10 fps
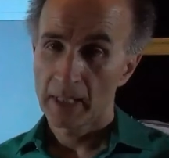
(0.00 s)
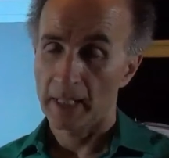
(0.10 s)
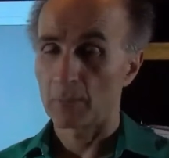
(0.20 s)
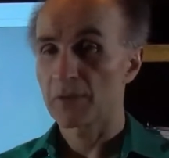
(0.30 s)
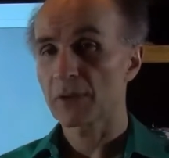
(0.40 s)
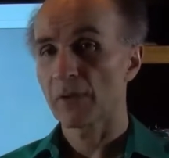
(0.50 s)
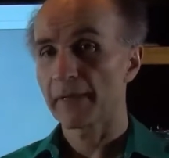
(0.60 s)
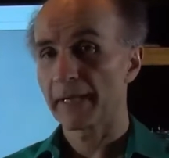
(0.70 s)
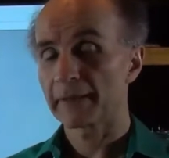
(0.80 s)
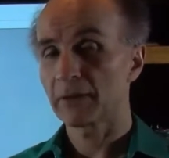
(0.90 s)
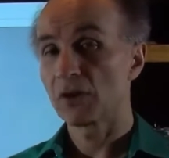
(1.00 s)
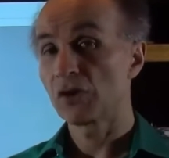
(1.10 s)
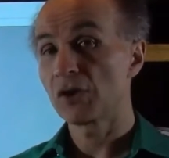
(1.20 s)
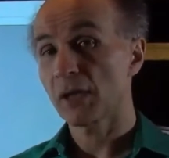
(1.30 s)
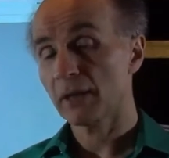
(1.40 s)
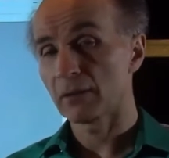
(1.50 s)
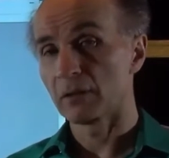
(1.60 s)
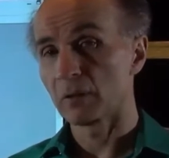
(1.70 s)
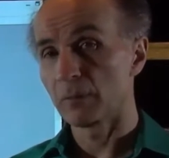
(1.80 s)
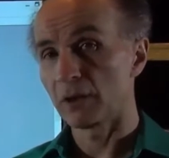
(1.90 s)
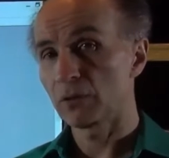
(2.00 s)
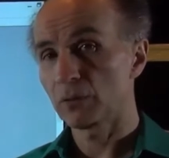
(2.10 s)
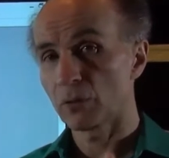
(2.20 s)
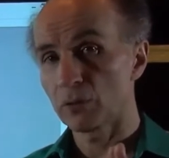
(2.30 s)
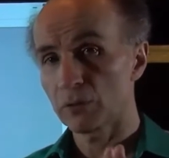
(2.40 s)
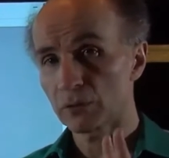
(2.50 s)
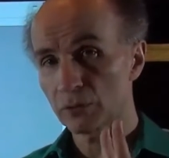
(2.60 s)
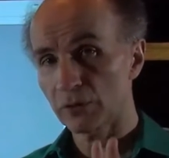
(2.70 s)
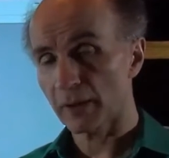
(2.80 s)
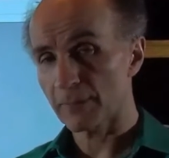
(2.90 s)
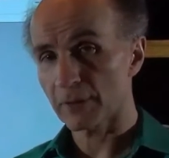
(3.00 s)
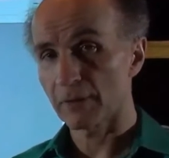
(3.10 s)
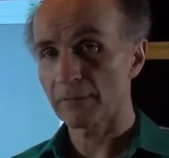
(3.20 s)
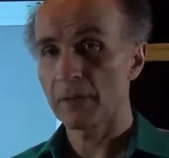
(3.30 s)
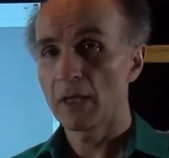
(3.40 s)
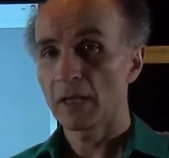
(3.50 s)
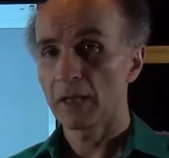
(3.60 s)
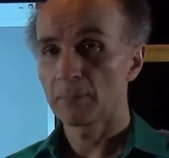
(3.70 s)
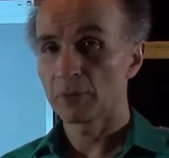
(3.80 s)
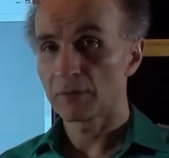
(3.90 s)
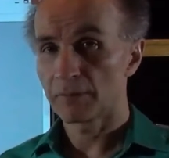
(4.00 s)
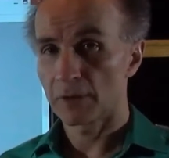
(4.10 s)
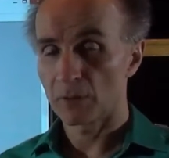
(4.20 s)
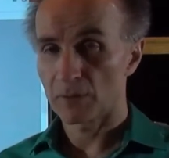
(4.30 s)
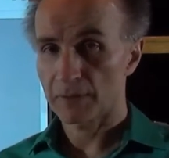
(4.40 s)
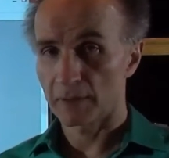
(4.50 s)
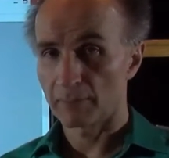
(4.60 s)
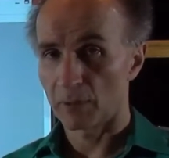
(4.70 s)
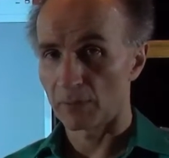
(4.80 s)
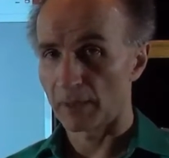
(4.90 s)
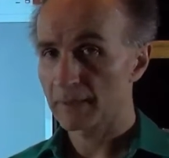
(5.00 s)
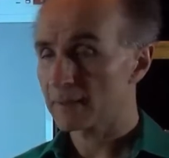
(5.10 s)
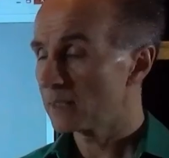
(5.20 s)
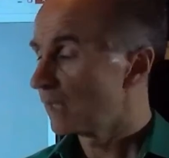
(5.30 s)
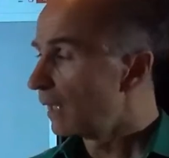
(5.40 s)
And we saw that in general, we need two types of input-referred noise components.